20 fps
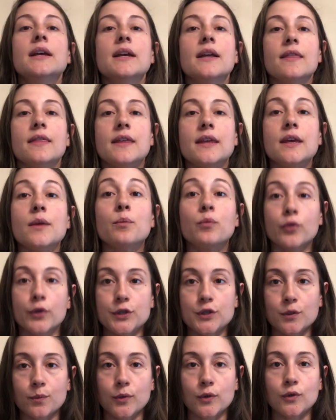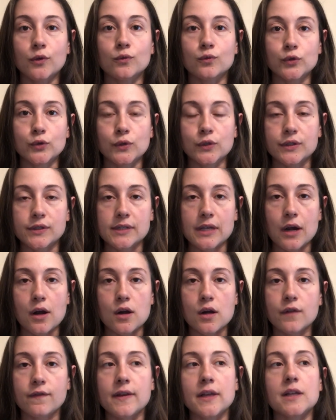the printable rulers that are
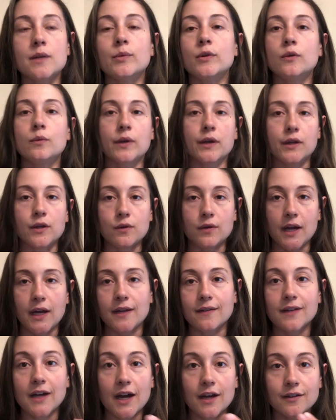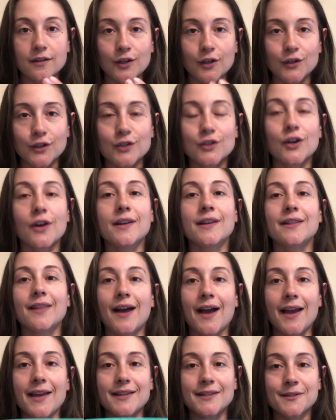available where you kind of cut along the dotted
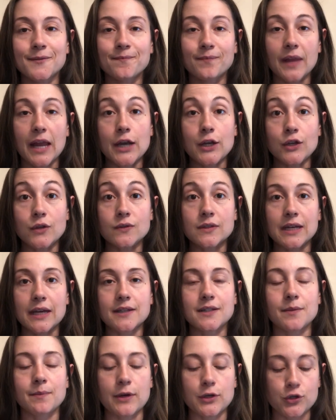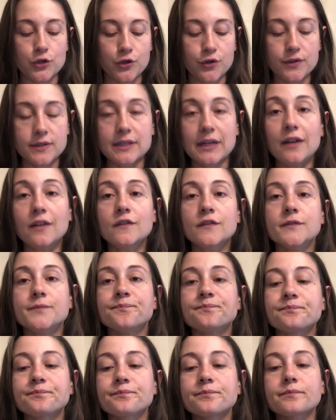lines and use that to measure yourself.
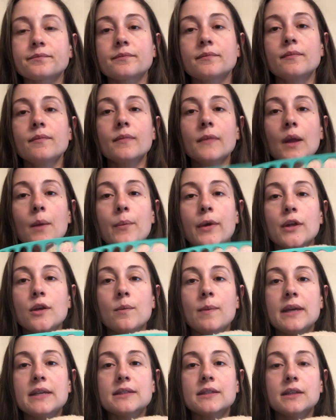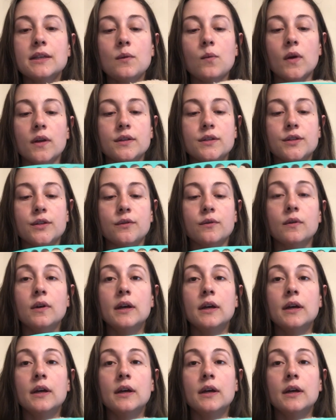But you basically want to